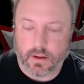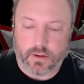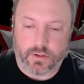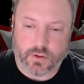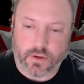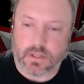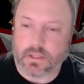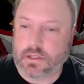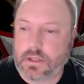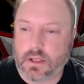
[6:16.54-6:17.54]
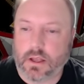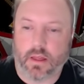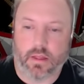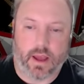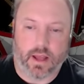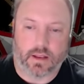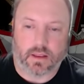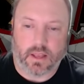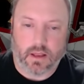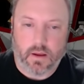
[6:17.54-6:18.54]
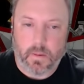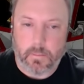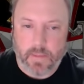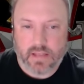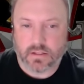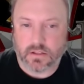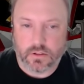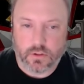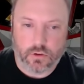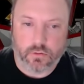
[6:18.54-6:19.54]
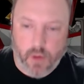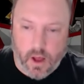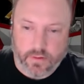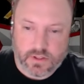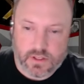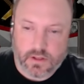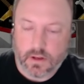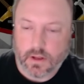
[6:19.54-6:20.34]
So you can see that the best two buffs